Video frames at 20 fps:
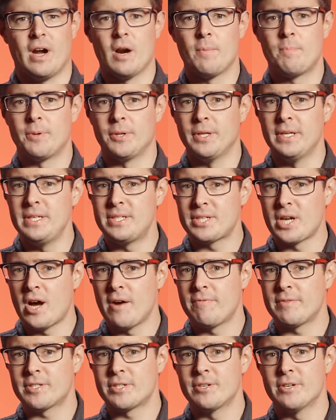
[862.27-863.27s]
Our police
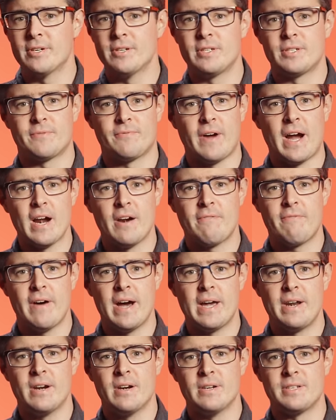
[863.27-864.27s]
officers,
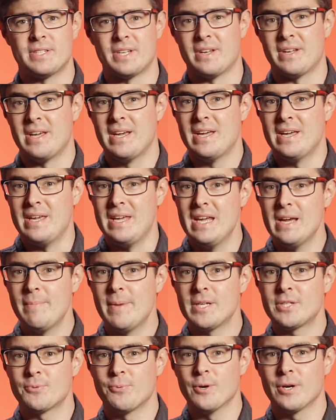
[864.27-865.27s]
firefighters, and
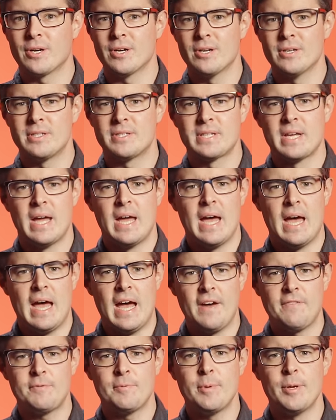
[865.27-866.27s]
EMS workers
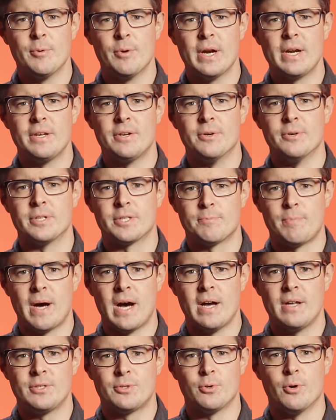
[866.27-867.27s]
have to be ready to
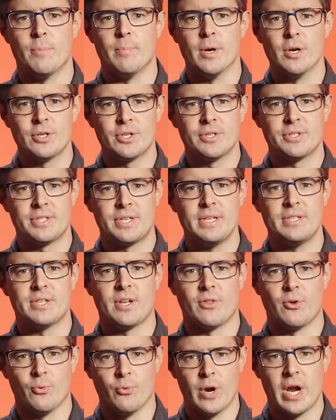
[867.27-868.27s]
respond to emergencies
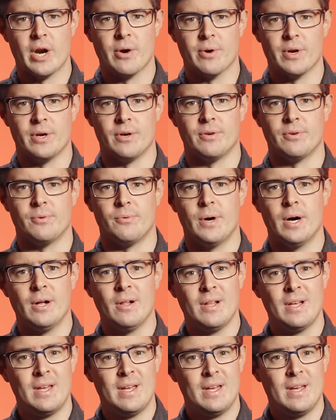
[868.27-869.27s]
on the railroad.
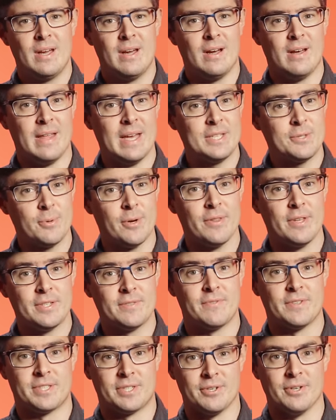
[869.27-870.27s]
Well, that's where
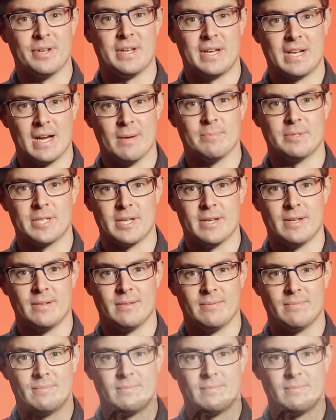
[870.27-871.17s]
this facility comes in.